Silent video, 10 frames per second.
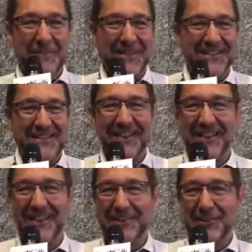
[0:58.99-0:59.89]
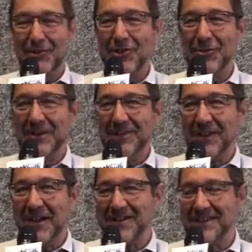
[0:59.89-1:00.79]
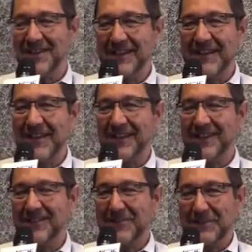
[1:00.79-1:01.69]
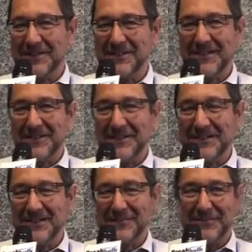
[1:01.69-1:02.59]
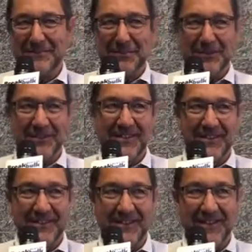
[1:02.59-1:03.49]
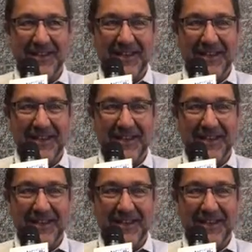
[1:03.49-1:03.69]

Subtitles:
but the more we advance in the day, you will see also the more the